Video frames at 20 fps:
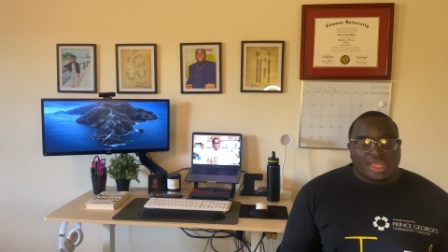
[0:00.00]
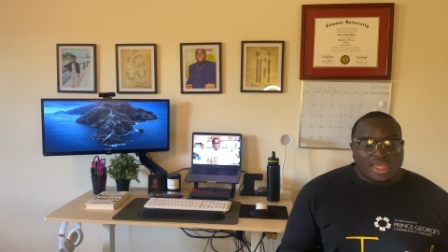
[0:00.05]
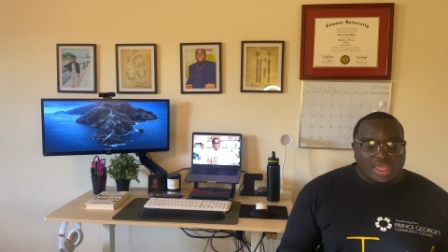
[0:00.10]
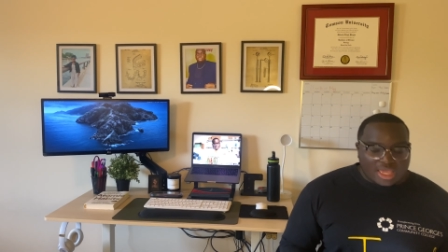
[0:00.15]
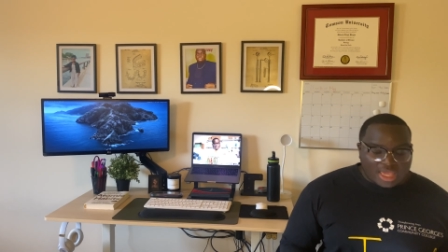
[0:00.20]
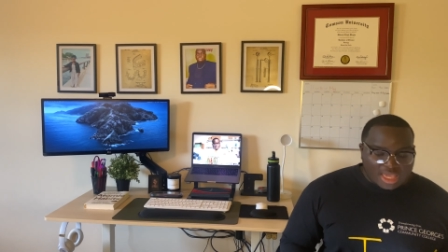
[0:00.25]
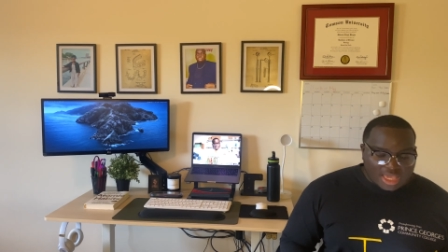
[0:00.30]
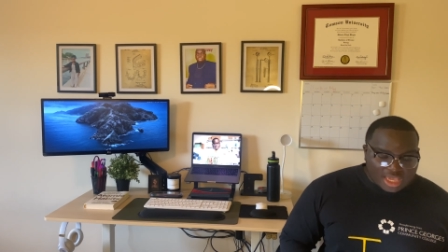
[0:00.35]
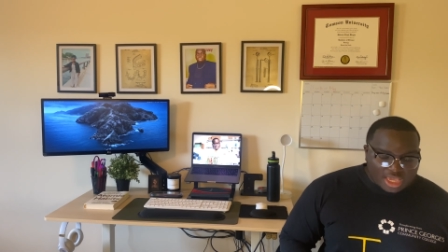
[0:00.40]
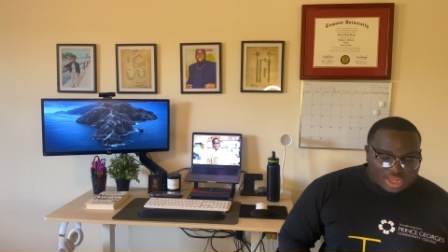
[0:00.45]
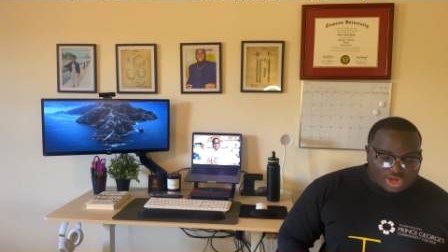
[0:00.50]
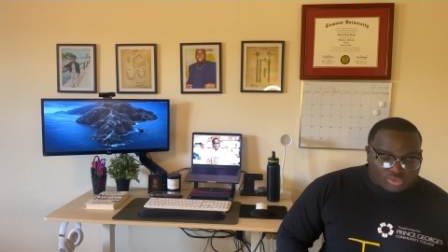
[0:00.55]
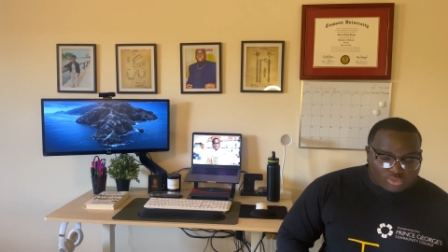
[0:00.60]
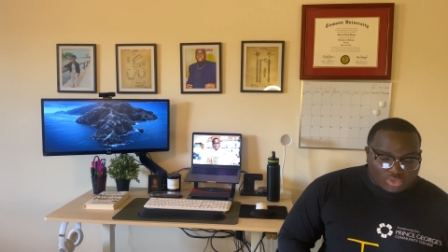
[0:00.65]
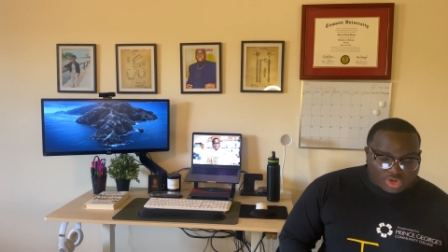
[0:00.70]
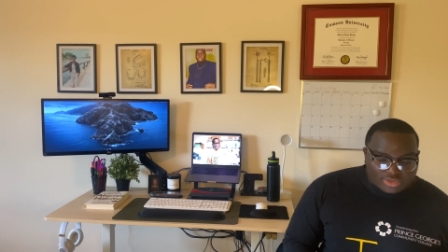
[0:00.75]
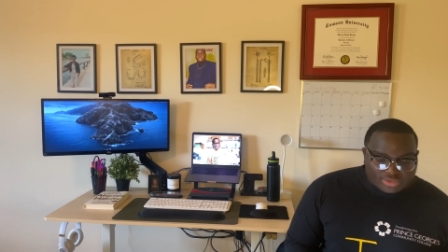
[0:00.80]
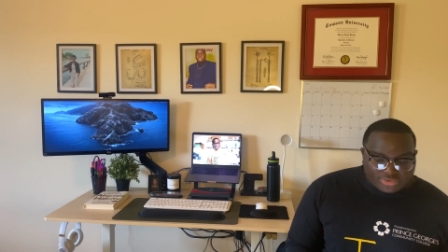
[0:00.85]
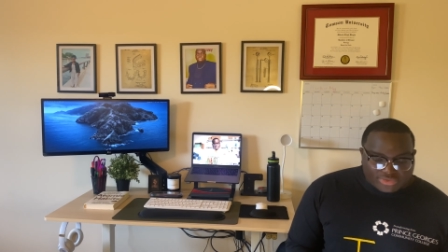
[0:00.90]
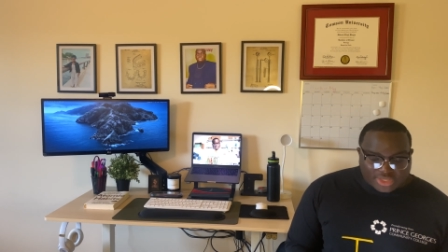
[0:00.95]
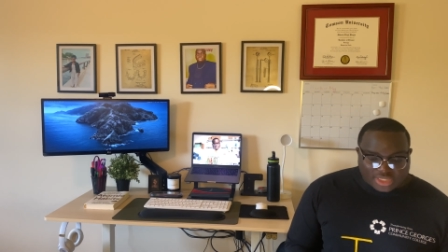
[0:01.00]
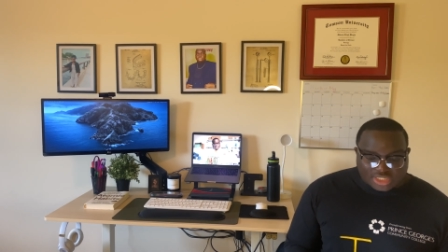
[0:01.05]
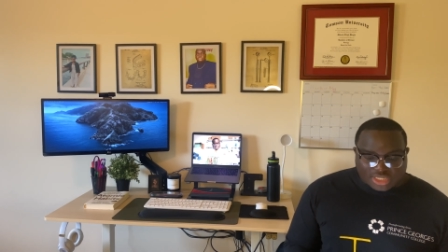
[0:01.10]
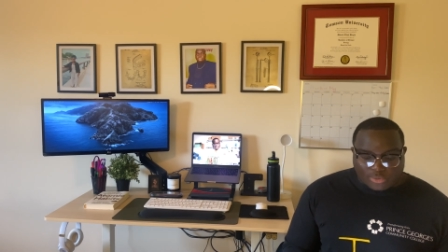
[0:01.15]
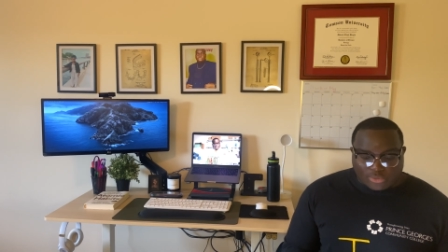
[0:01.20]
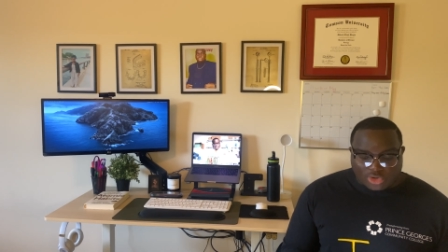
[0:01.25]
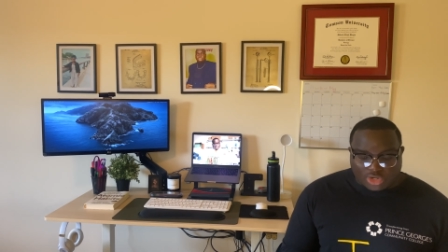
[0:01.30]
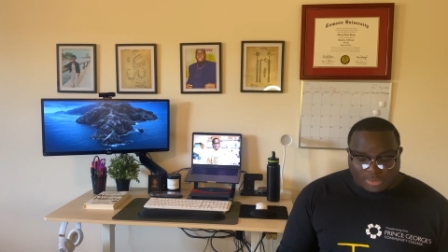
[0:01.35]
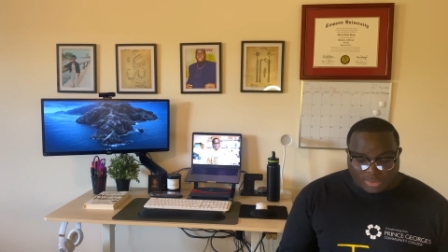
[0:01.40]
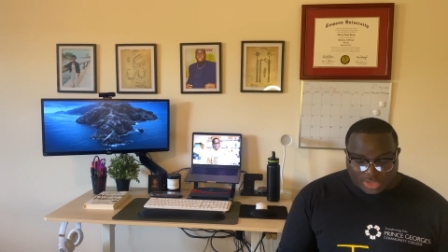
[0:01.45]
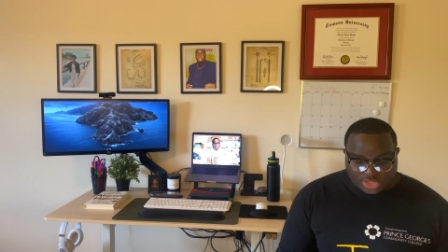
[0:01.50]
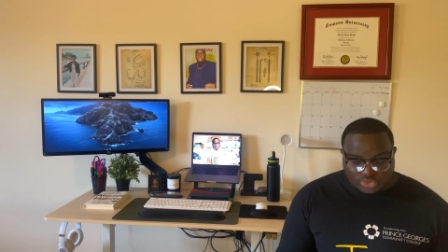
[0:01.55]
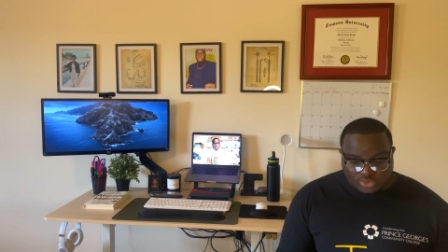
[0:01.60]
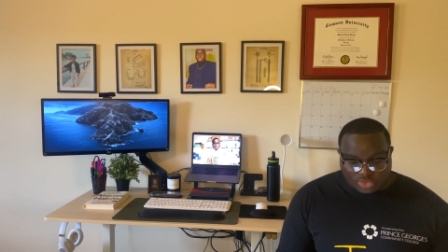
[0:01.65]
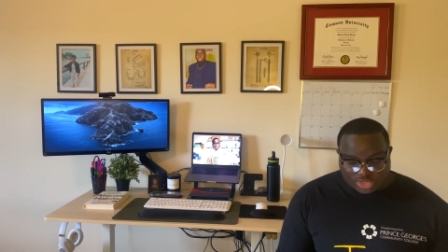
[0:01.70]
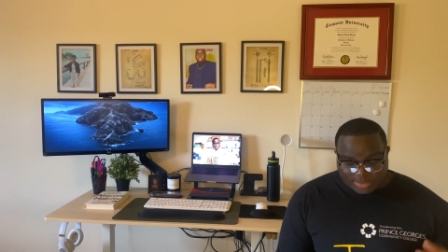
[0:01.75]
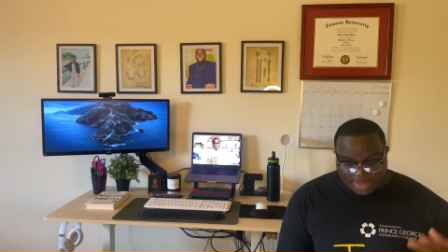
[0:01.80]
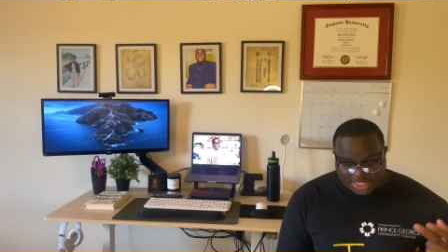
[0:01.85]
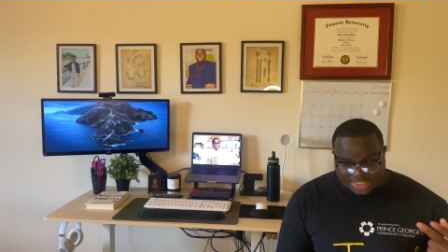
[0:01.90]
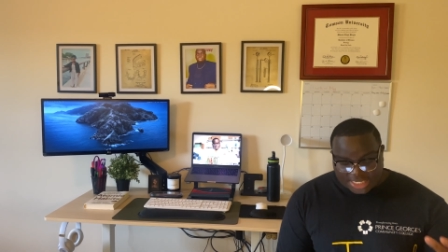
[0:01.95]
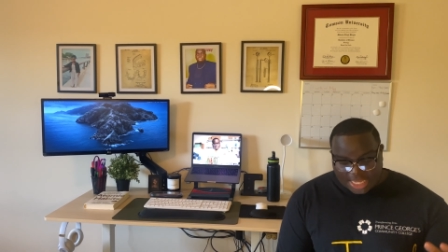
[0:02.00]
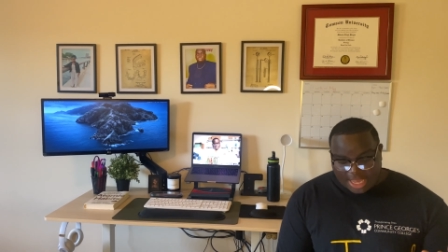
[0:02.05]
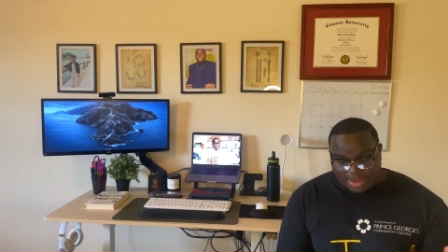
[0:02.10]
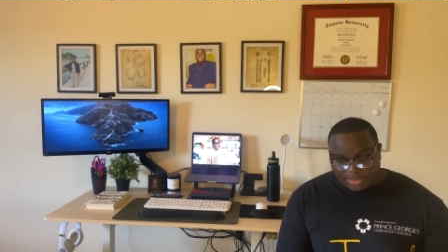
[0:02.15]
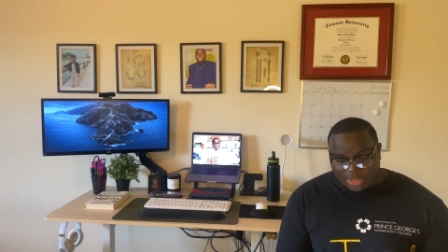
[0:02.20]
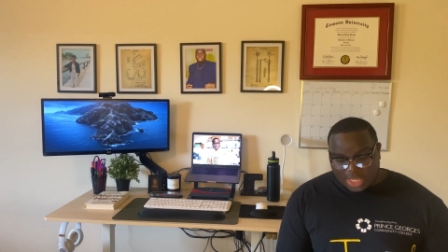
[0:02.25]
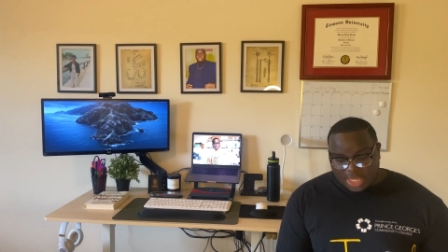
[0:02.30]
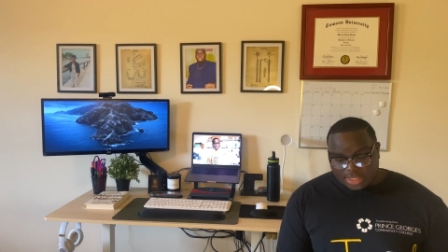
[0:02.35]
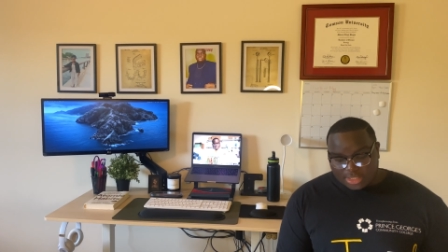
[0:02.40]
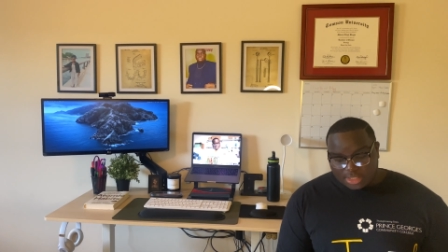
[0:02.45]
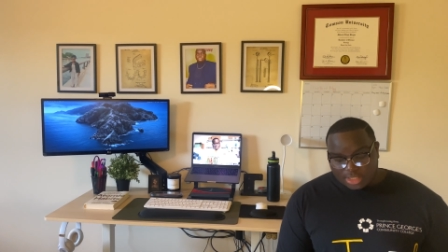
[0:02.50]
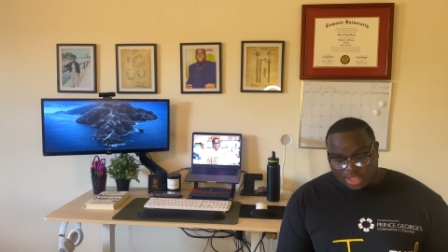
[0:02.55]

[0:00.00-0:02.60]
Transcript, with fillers: And one of the things I wanted to mention was my timeline.